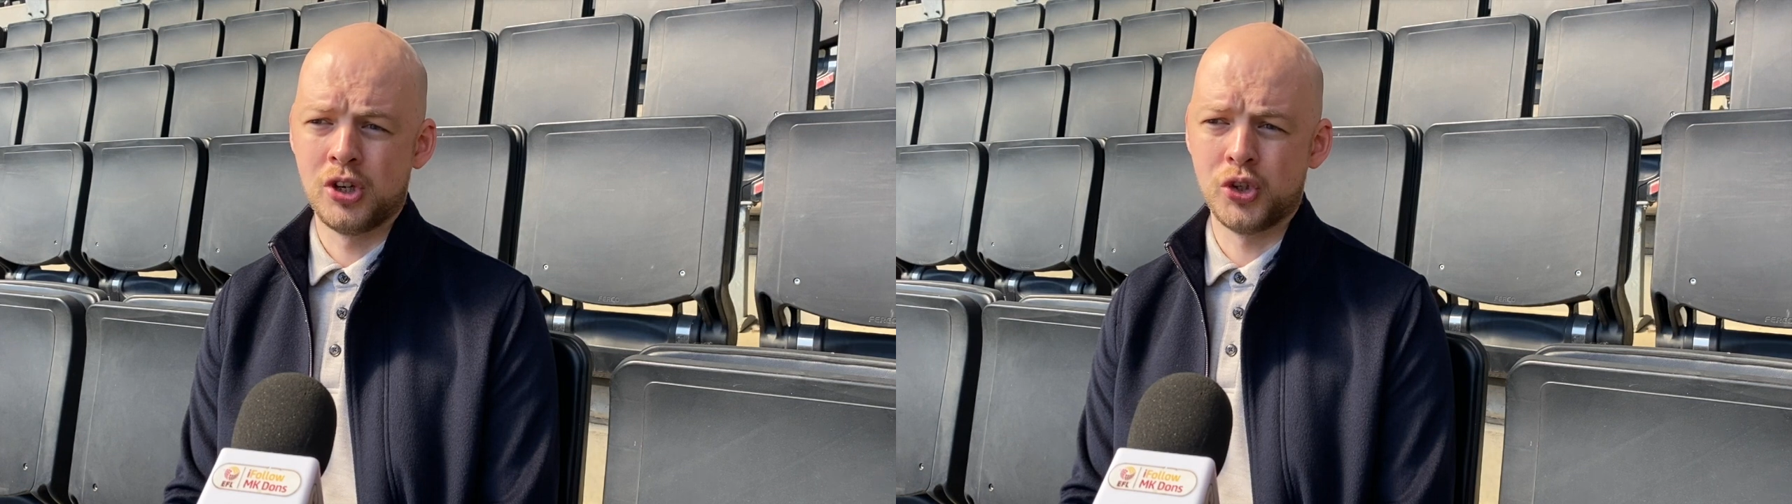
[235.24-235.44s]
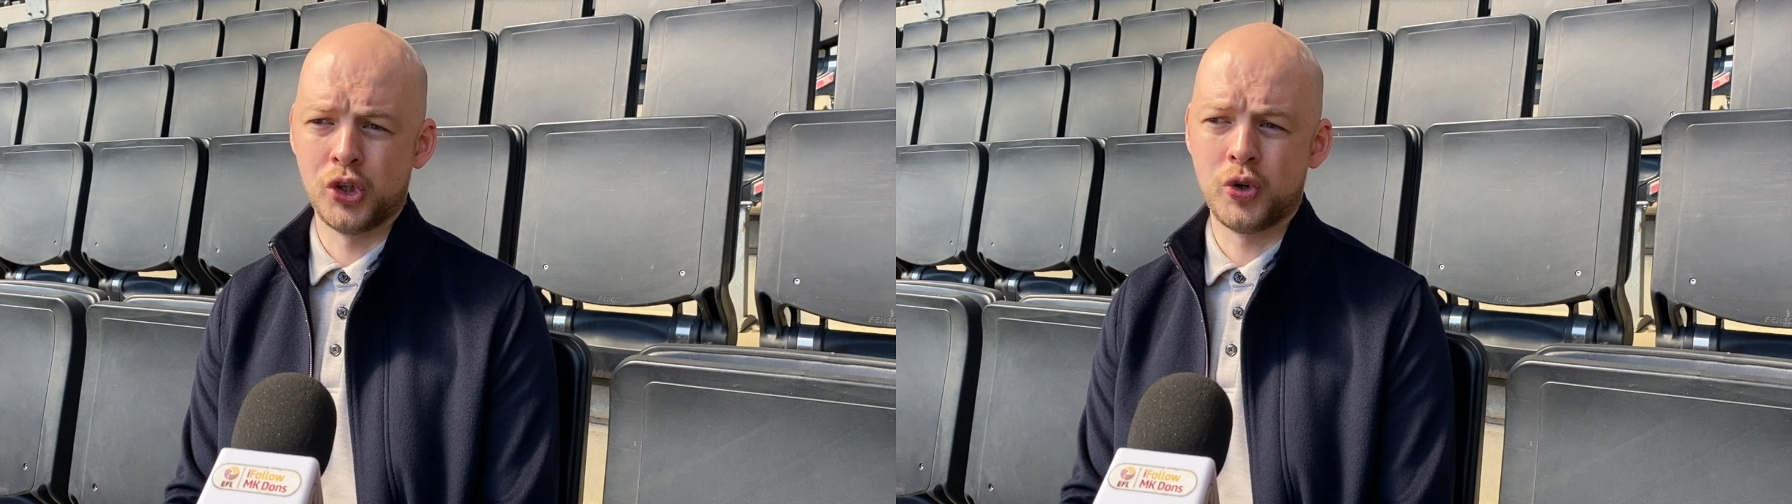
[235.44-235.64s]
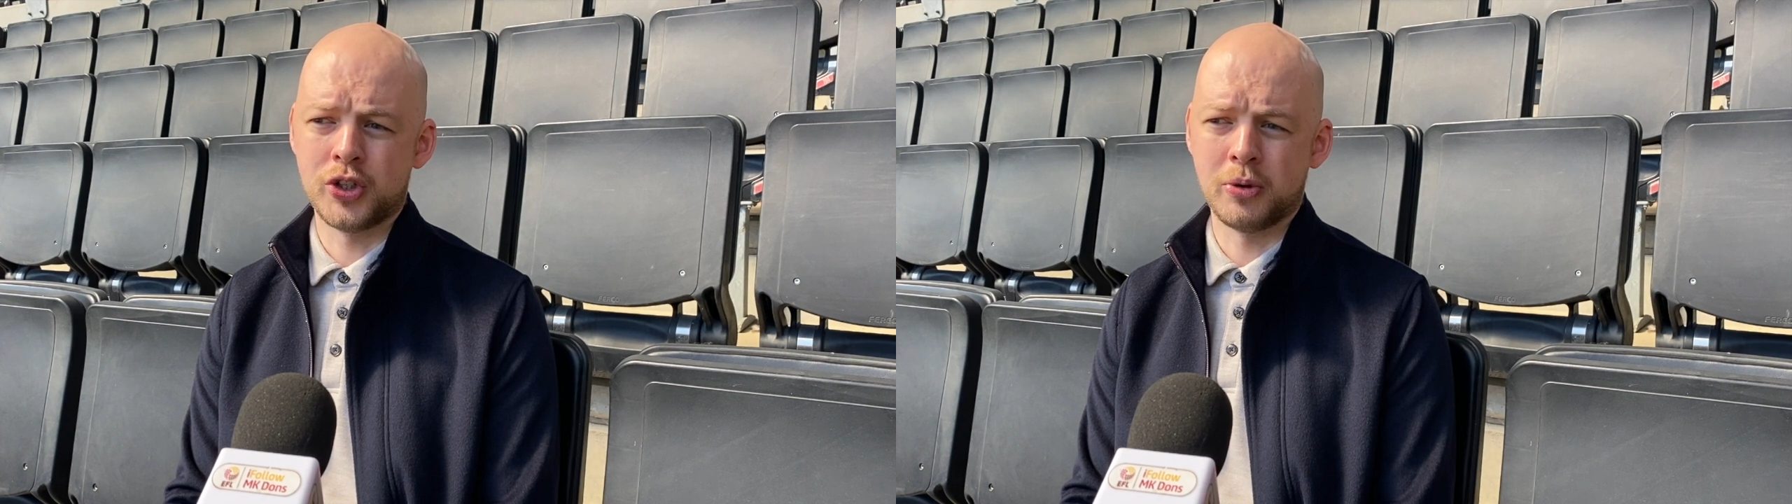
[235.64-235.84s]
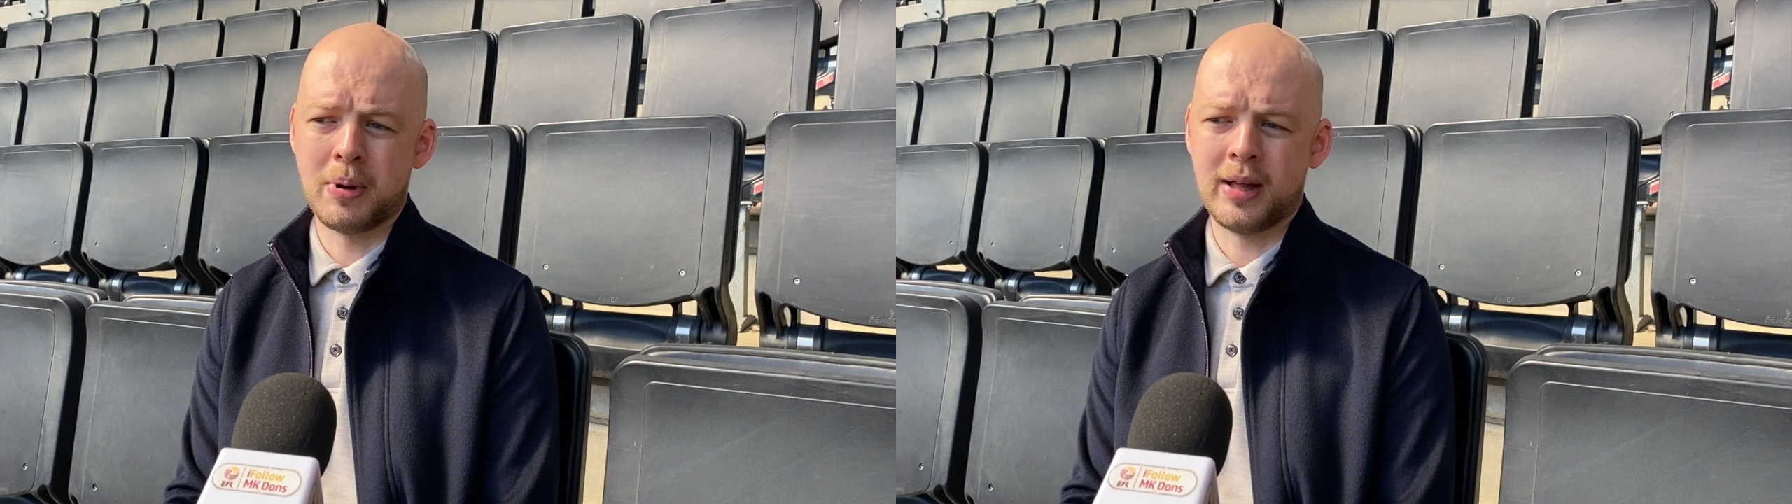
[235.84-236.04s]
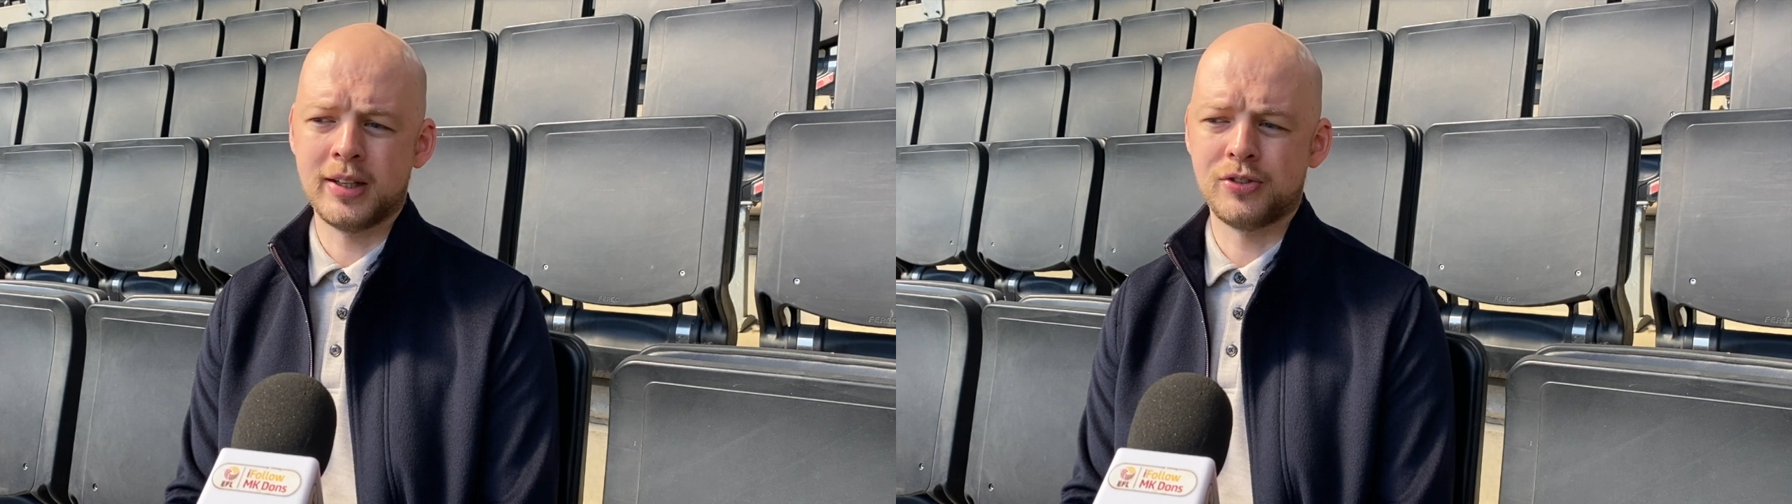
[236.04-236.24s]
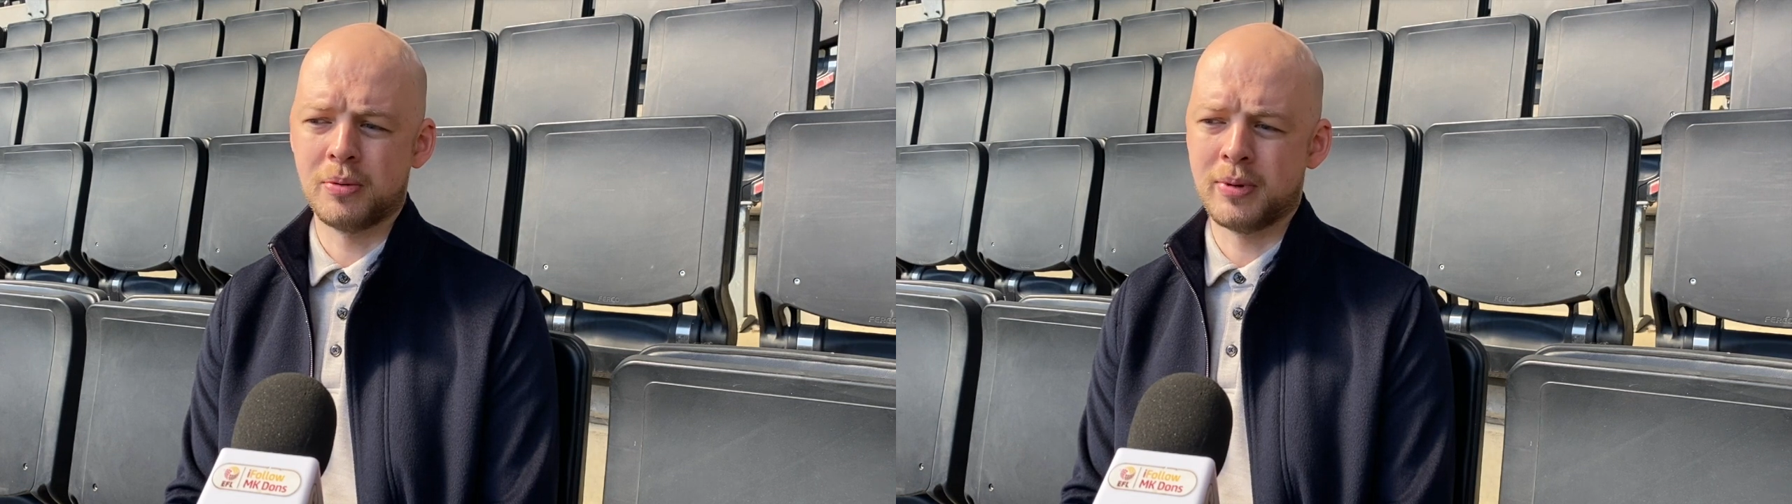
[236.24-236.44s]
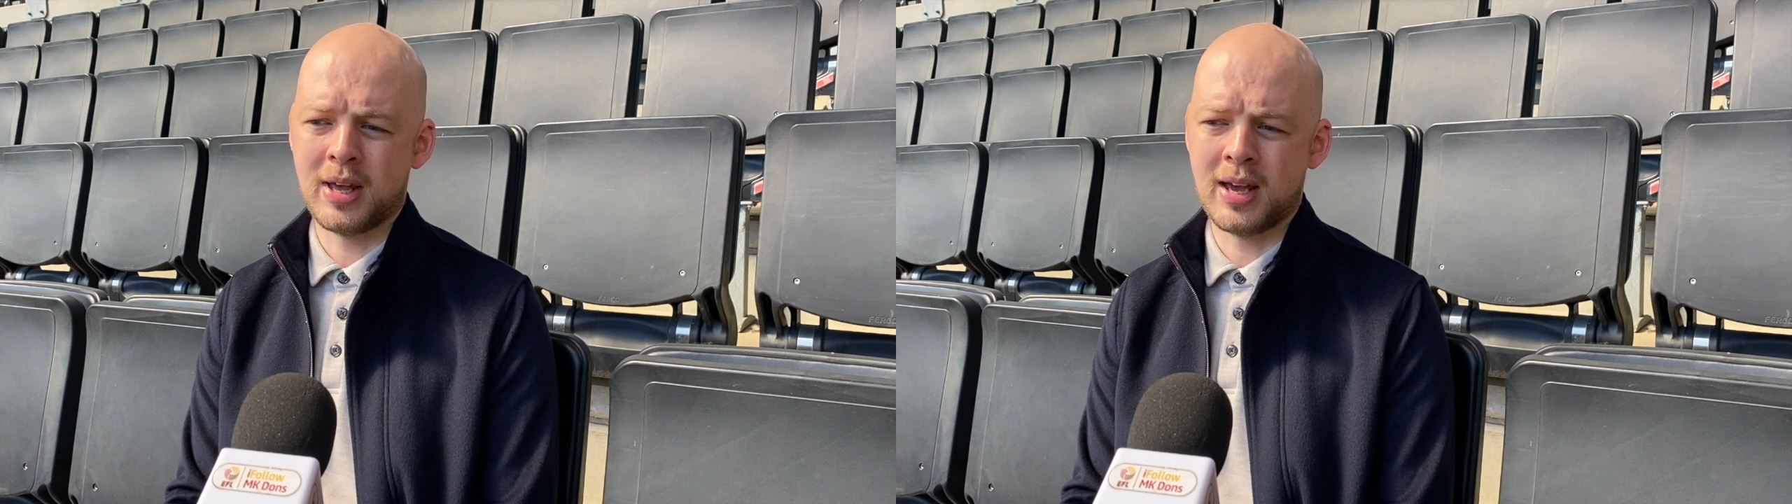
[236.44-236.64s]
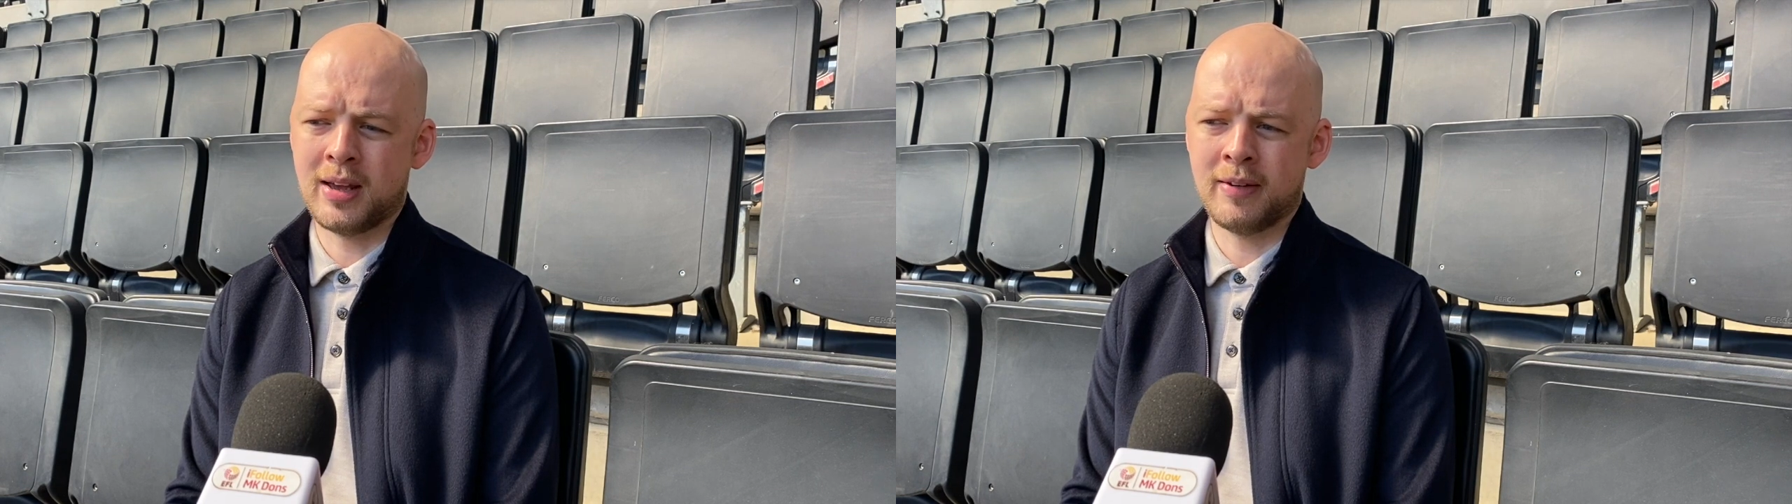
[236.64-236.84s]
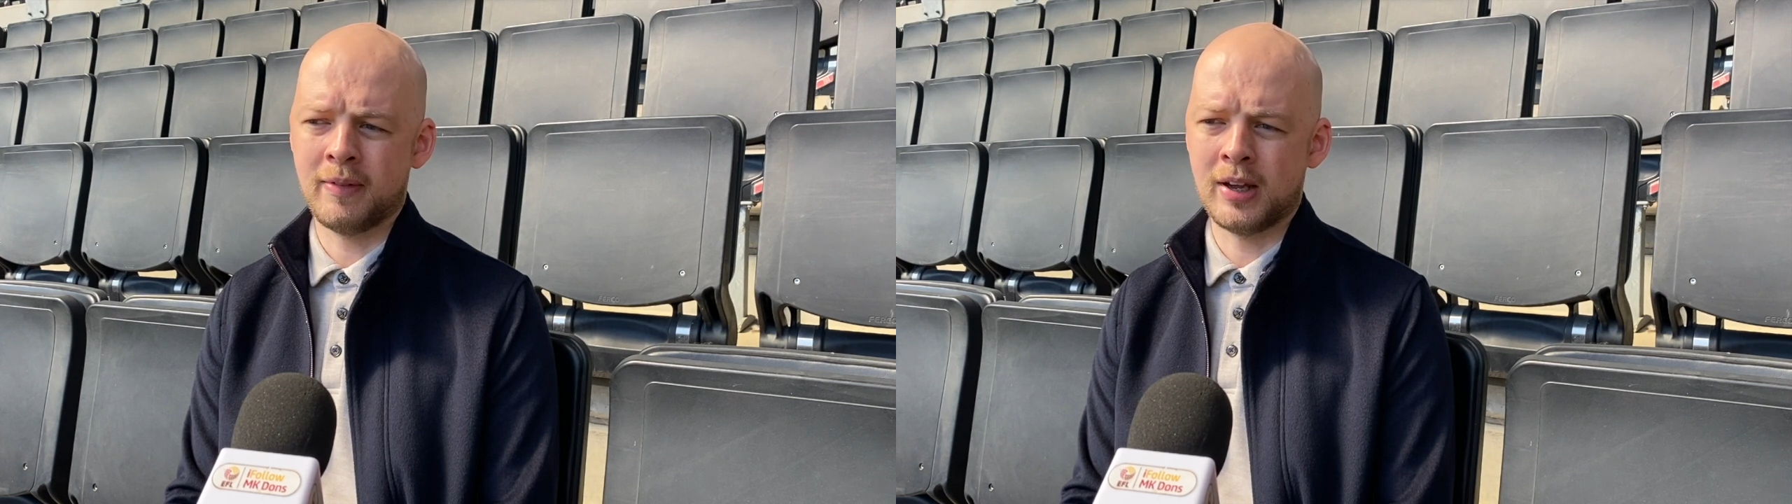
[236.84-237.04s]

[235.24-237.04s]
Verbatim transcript: joined Crystal Palace from there.